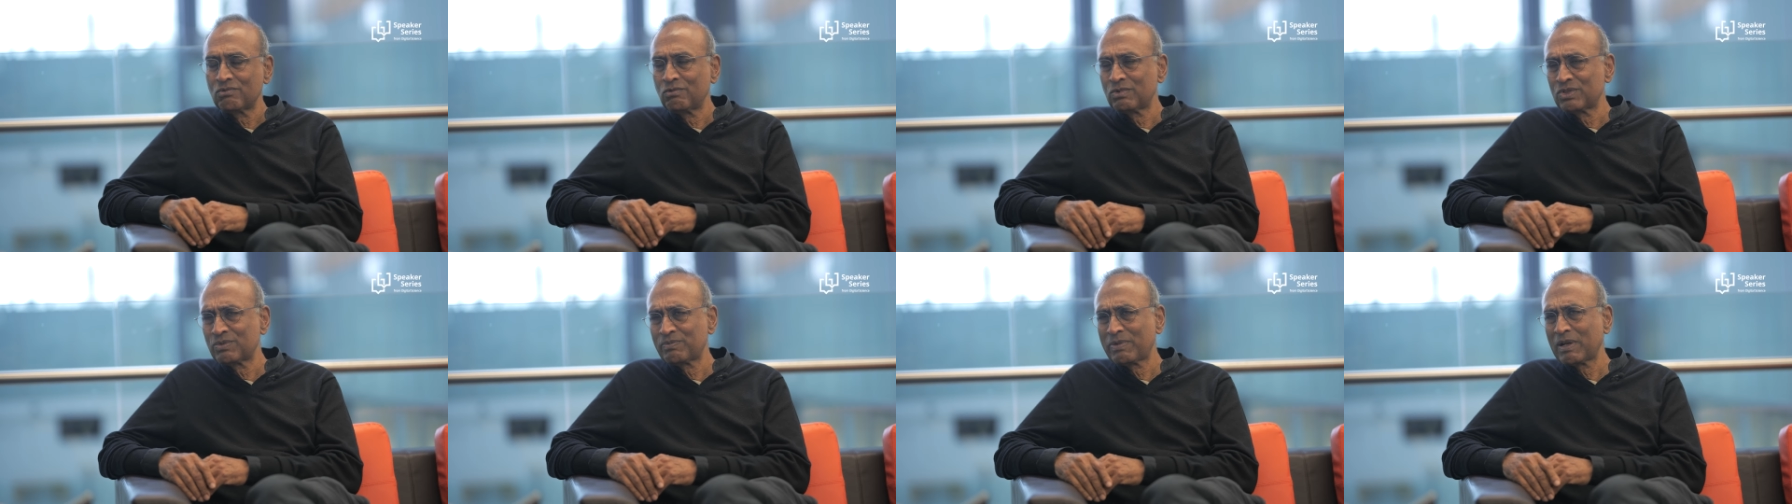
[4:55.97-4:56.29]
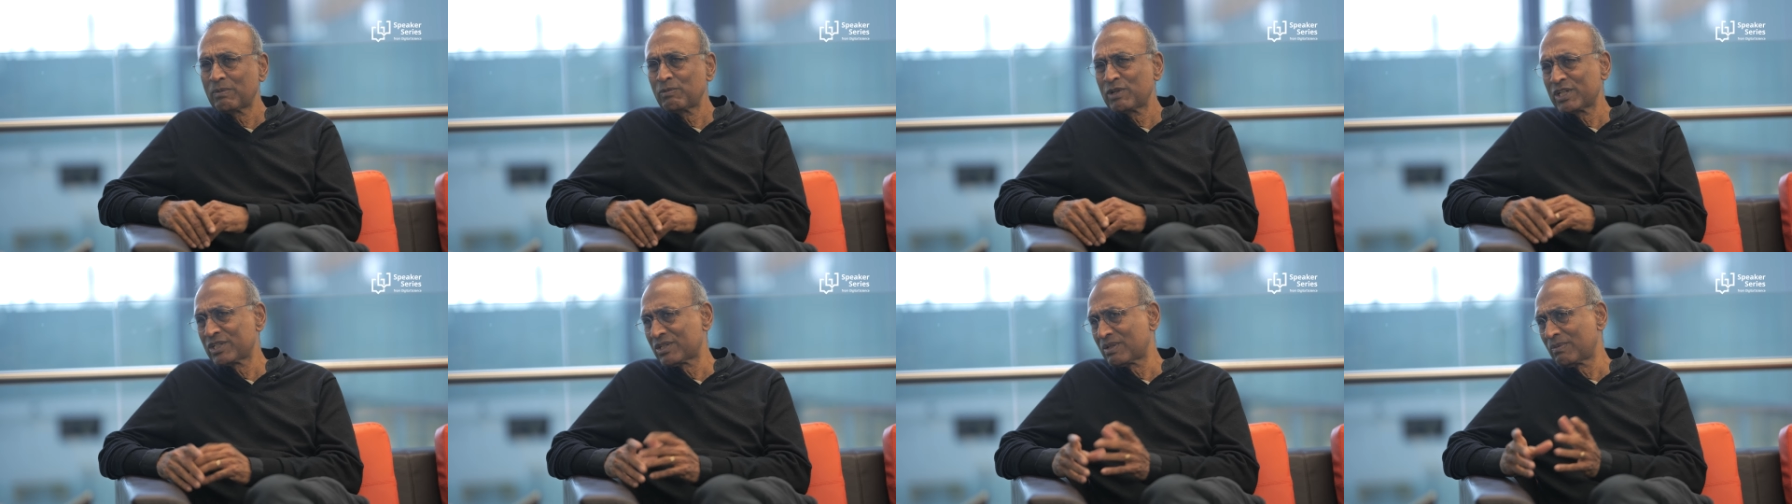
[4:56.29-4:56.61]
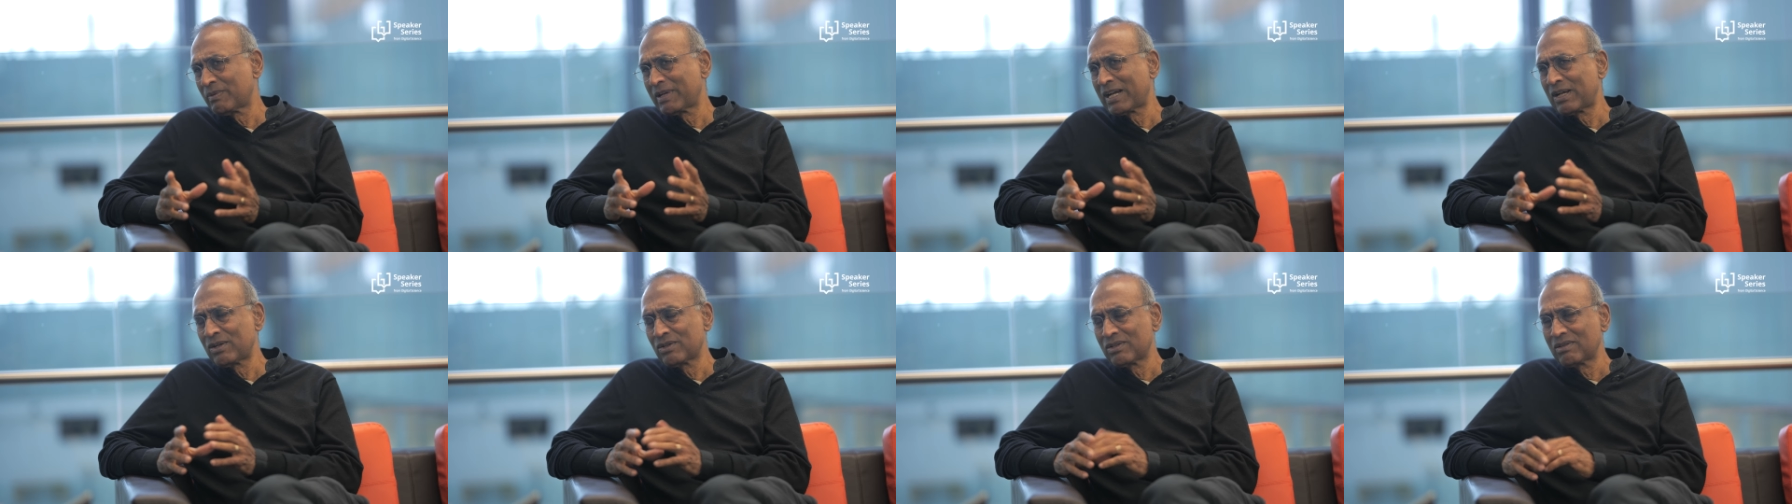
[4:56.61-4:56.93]
It was published
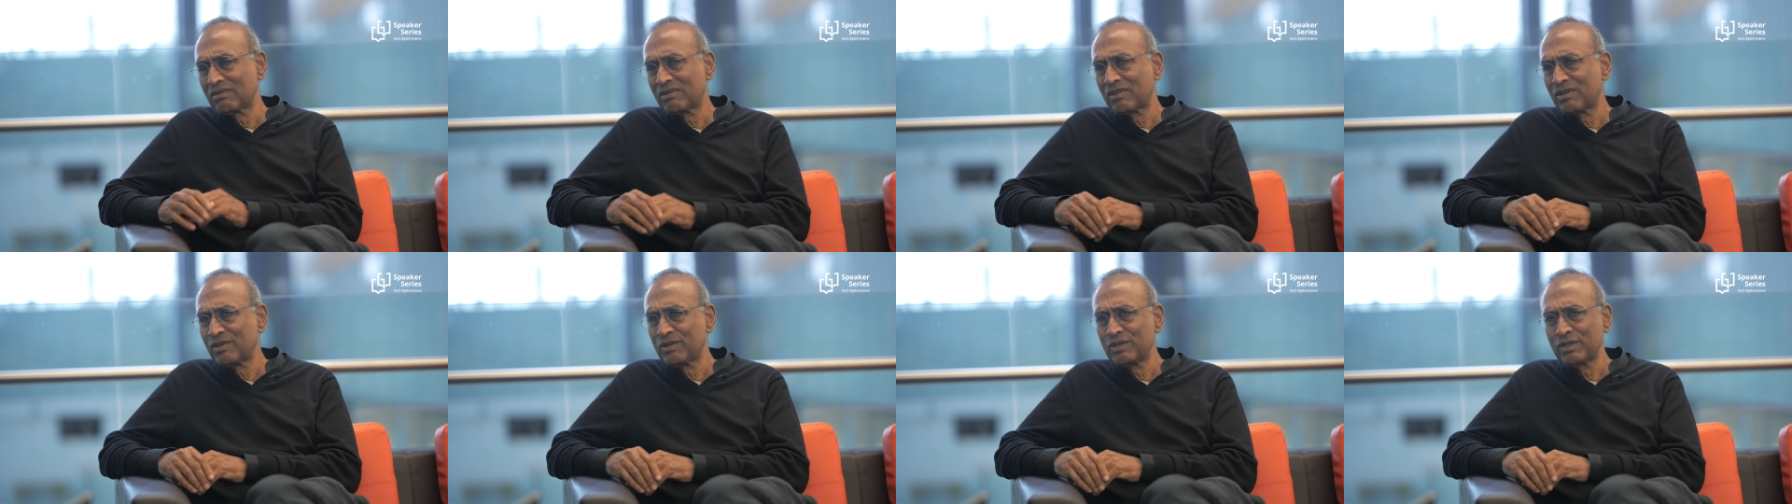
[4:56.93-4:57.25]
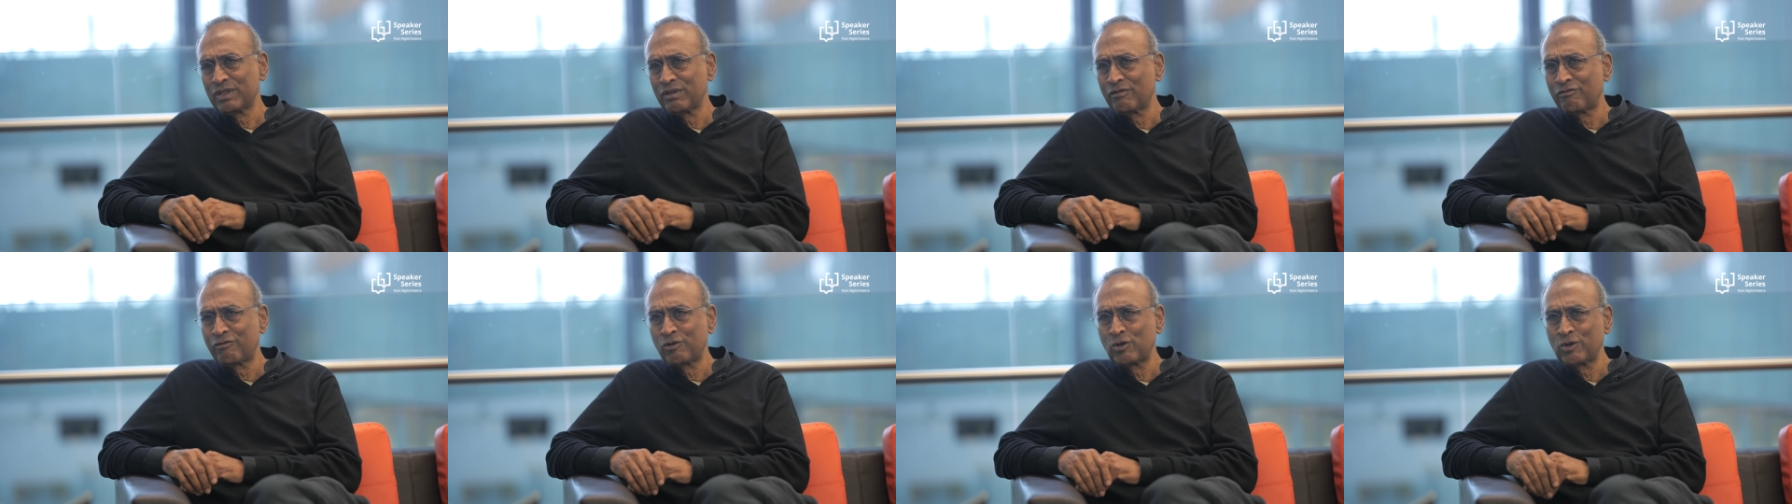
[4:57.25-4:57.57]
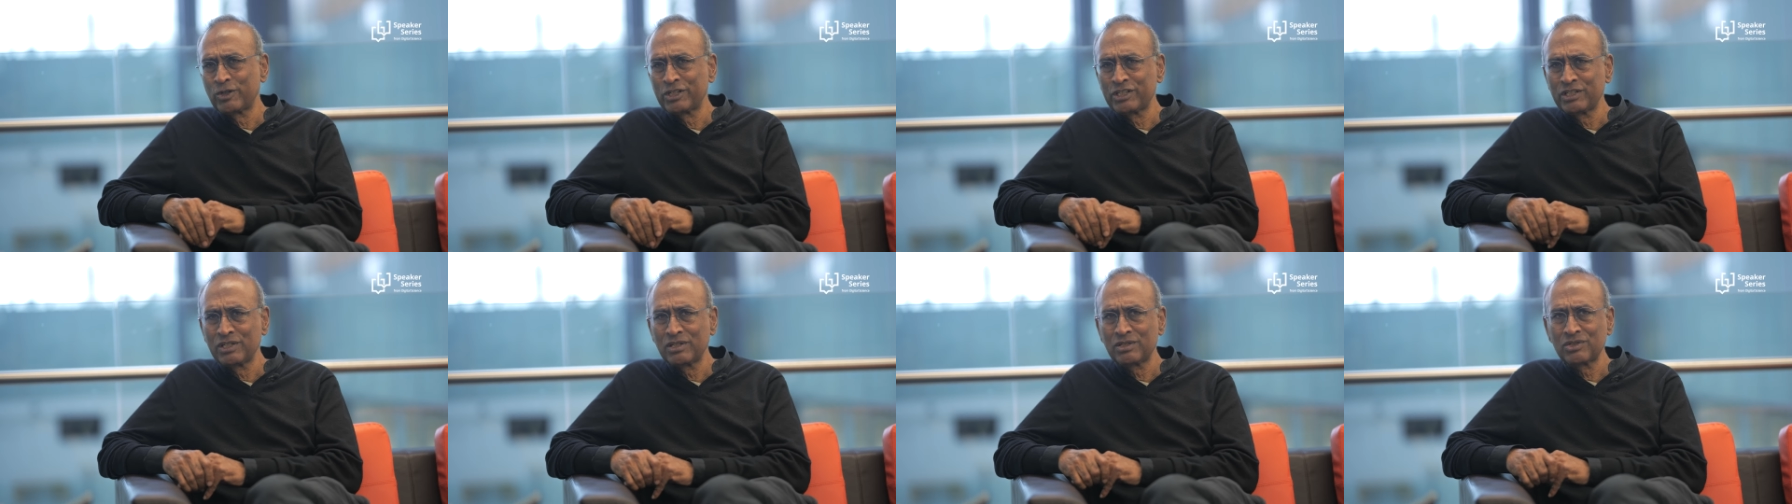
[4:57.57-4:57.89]
about 30 or
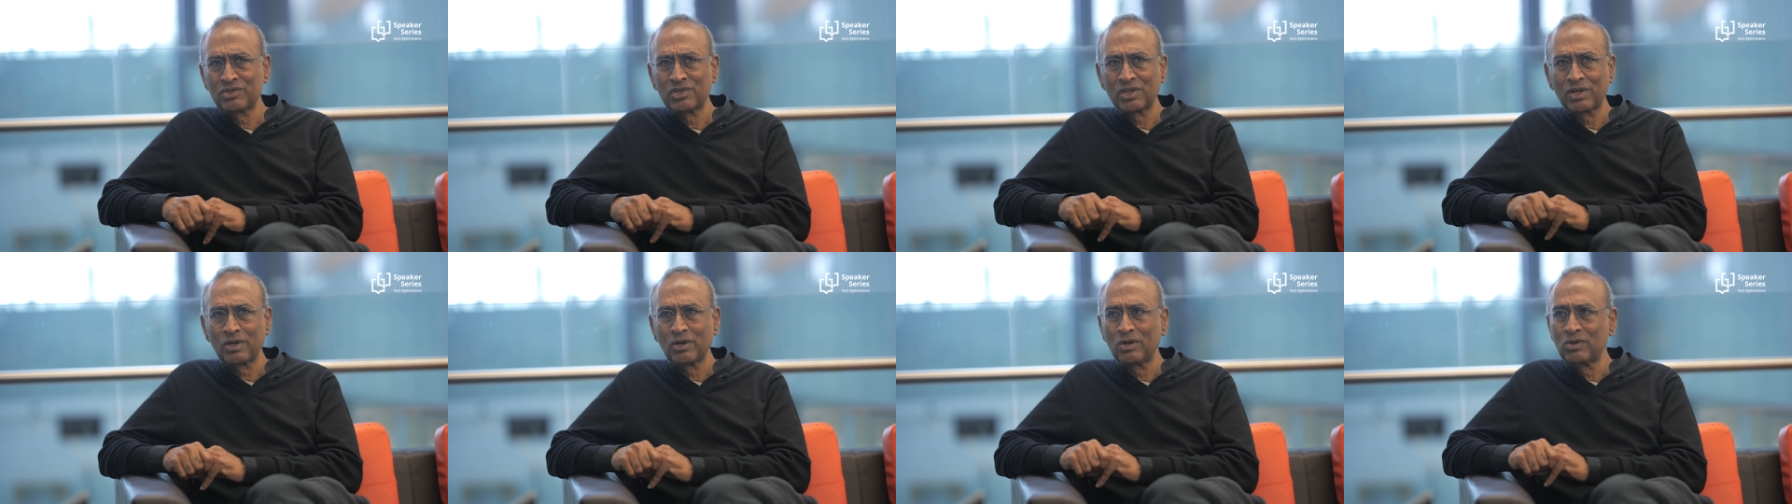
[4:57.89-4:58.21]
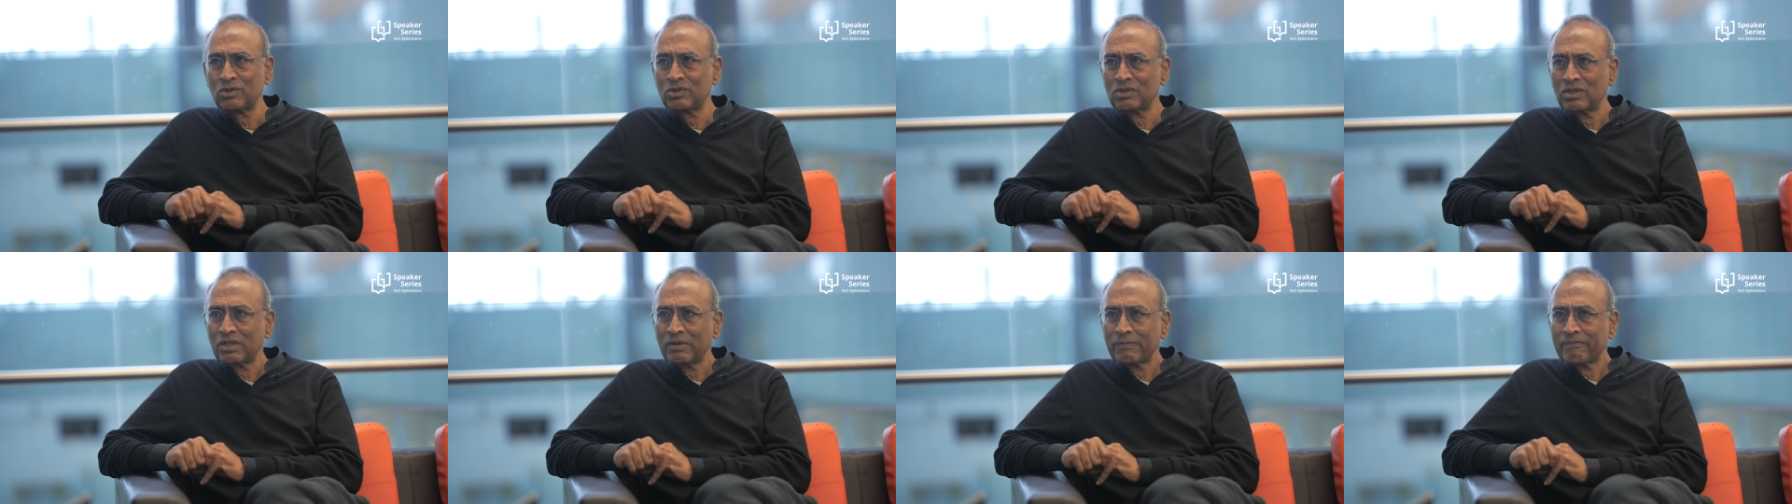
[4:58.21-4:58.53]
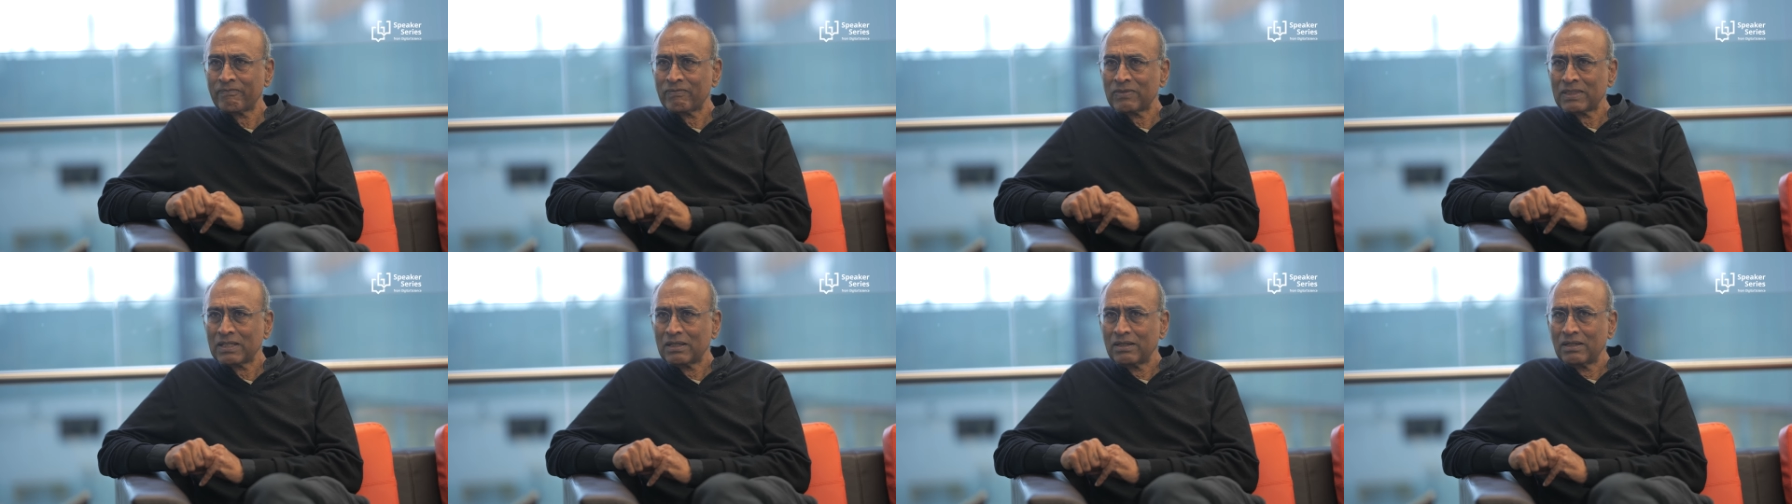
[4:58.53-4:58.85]
40 years ago.
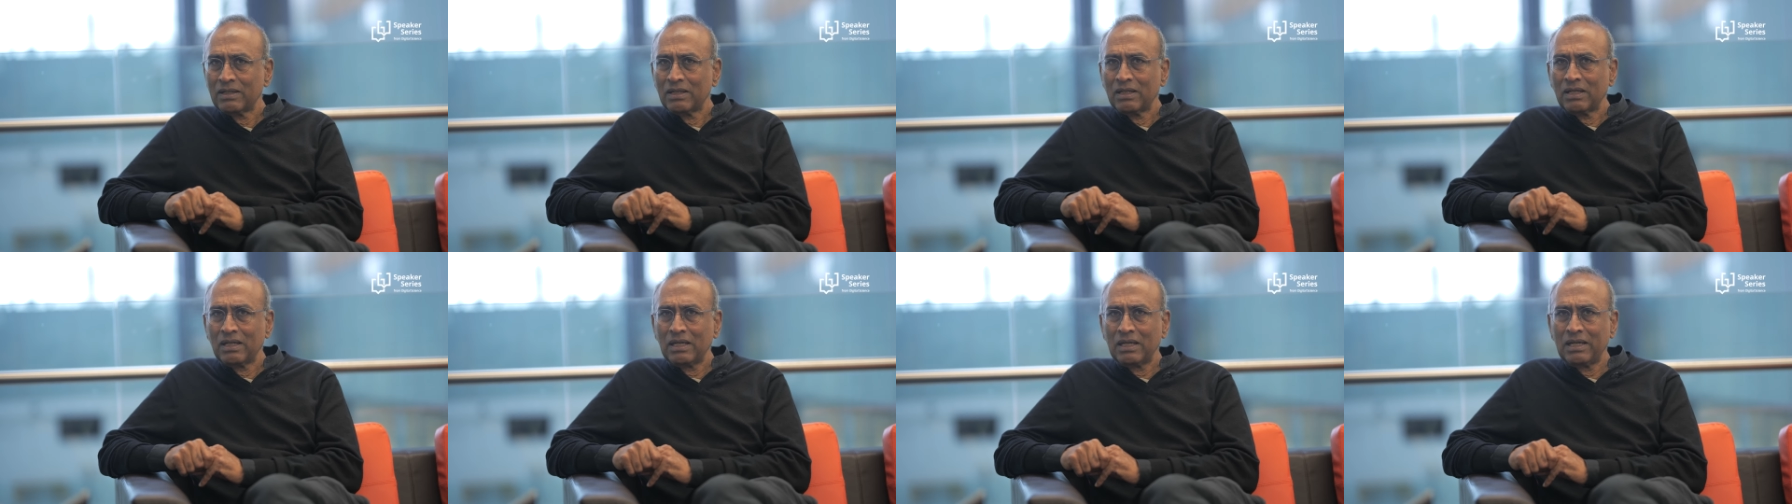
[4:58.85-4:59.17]
Mm-hmm.